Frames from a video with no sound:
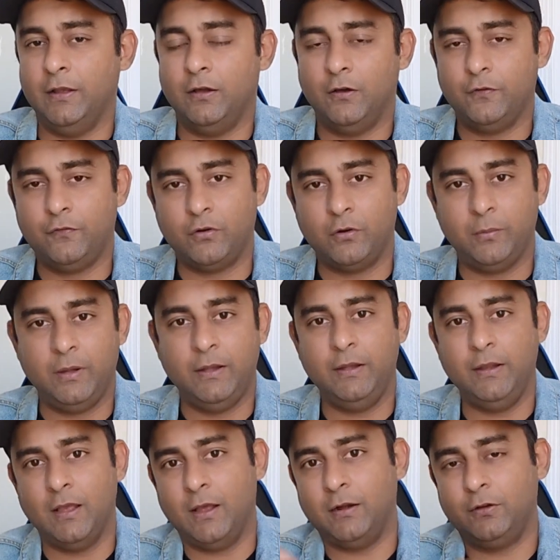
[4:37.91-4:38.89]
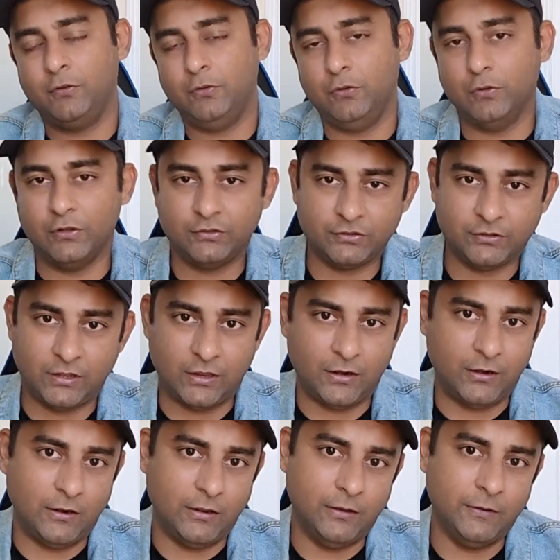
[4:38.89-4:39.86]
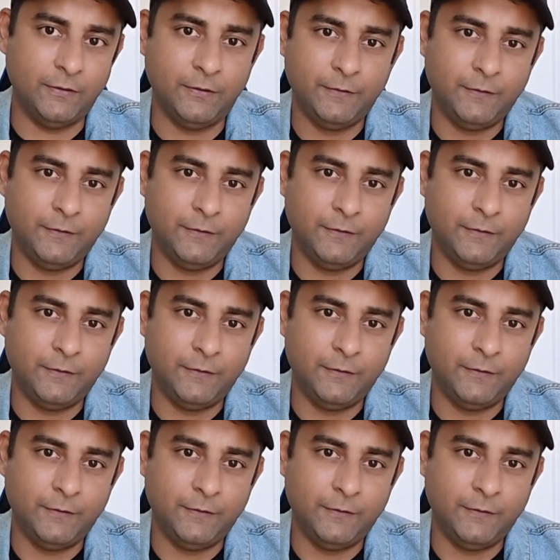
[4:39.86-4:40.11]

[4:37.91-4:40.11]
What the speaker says: or from India to US Canada.